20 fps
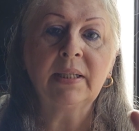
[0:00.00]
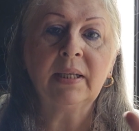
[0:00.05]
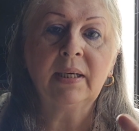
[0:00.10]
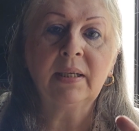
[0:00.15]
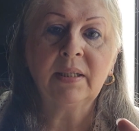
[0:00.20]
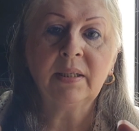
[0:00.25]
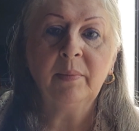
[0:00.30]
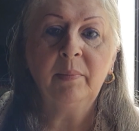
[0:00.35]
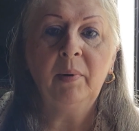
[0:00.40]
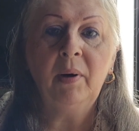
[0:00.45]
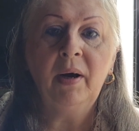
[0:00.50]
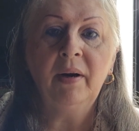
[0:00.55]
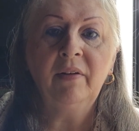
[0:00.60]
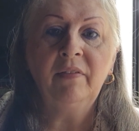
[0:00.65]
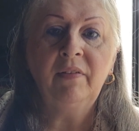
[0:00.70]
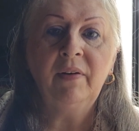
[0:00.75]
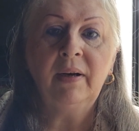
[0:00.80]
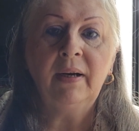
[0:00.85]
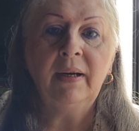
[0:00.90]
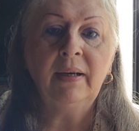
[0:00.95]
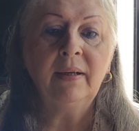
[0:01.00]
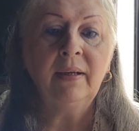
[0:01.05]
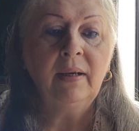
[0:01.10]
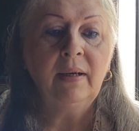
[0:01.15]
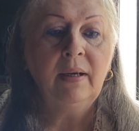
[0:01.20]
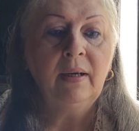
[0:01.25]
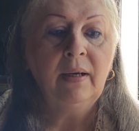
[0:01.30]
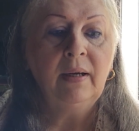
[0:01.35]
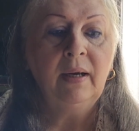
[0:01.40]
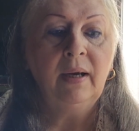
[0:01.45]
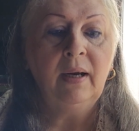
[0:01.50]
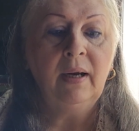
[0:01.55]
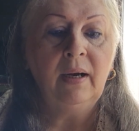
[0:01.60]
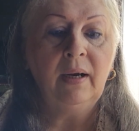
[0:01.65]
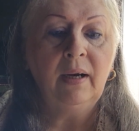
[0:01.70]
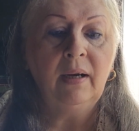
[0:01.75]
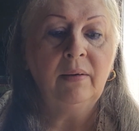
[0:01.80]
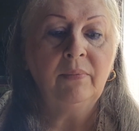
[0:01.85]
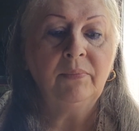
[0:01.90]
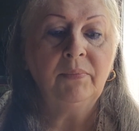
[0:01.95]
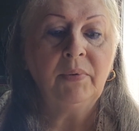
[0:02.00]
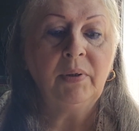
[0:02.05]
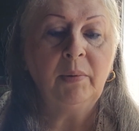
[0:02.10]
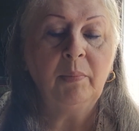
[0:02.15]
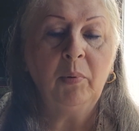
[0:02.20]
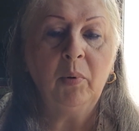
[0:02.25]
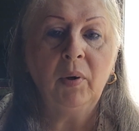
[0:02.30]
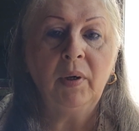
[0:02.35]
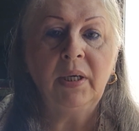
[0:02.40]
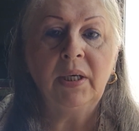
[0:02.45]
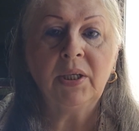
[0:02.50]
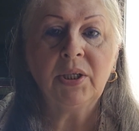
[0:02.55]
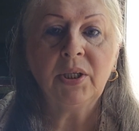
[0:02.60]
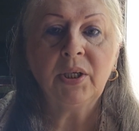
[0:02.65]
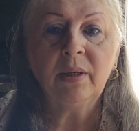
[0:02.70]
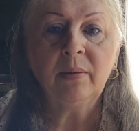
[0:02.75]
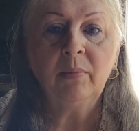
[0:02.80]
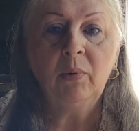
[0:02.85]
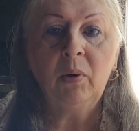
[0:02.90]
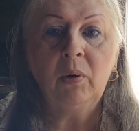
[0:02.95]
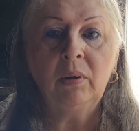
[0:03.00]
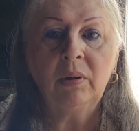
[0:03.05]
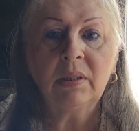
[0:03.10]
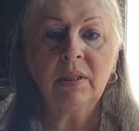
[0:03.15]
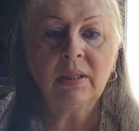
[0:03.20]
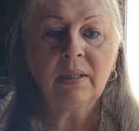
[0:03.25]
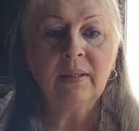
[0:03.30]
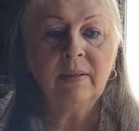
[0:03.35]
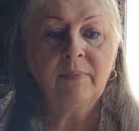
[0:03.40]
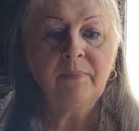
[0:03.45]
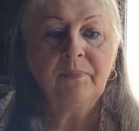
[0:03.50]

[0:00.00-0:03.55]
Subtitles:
saponified, you pour it into your molds,